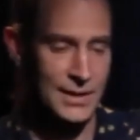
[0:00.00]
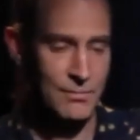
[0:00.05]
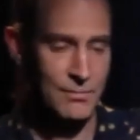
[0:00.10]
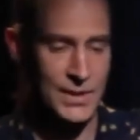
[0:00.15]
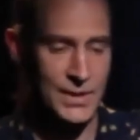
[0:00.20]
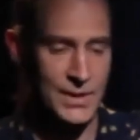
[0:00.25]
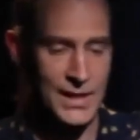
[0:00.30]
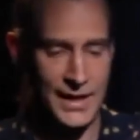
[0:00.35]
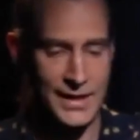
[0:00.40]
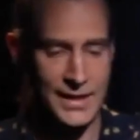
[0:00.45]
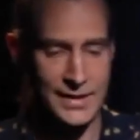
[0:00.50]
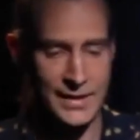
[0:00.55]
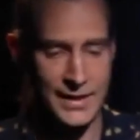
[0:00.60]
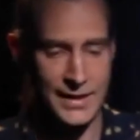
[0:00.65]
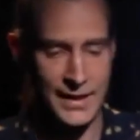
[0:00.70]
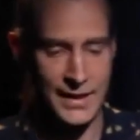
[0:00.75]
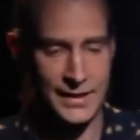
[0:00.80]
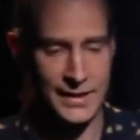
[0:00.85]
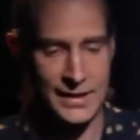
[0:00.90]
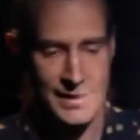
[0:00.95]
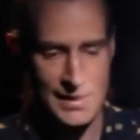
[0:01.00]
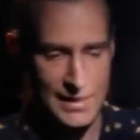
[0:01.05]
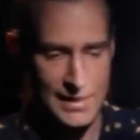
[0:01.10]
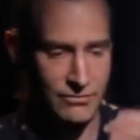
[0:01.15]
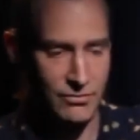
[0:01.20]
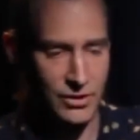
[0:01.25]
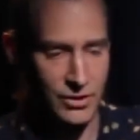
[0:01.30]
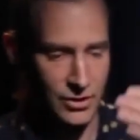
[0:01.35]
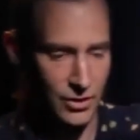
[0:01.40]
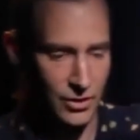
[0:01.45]
behind that,
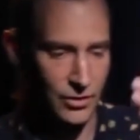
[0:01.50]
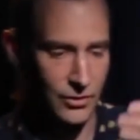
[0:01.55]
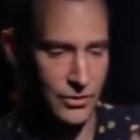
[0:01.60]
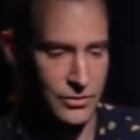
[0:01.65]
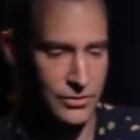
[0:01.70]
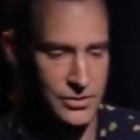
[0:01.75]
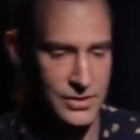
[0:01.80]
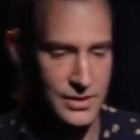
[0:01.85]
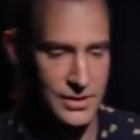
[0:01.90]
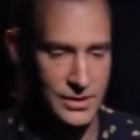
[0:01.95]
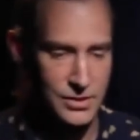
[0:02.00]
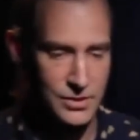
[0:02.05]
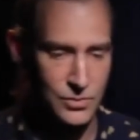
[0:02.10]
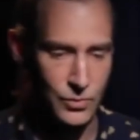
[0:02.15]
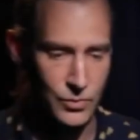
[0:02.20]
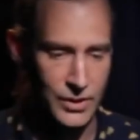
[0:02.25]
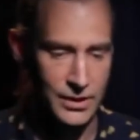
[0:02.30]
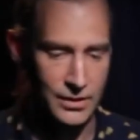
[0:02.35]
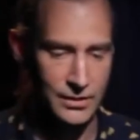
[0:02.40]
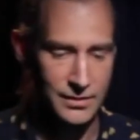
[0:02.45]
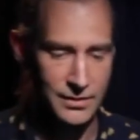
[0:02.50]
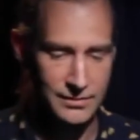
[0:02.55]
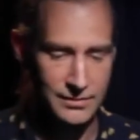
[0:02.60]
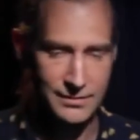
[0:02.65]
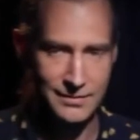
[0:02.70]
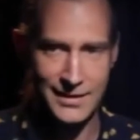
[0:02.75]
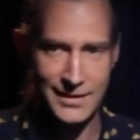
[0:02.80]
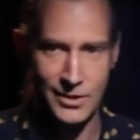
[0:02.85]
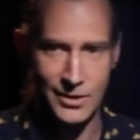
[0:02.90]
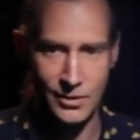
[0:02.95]
even though there's this weird,
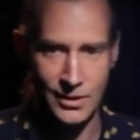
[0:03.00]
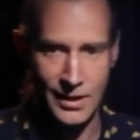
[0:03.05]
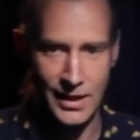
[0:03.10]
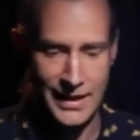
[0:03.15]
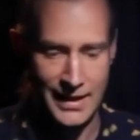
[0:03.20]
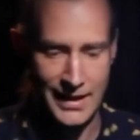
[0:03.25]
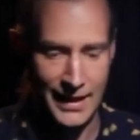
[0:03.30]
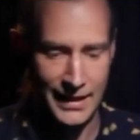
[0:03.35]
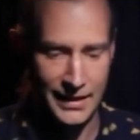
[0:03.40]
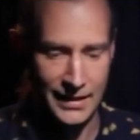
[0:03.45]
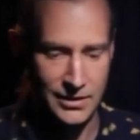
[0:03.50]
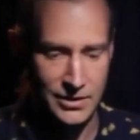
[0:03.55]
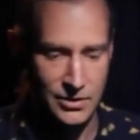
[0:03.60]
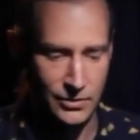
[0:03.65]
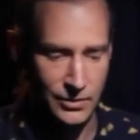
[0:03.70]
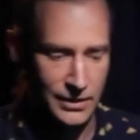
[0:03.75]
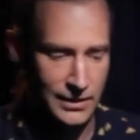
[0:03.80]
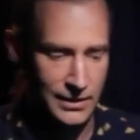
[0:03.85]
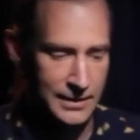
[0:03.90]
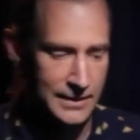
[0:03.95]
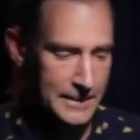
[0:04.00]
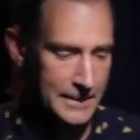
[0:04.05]
light added to it.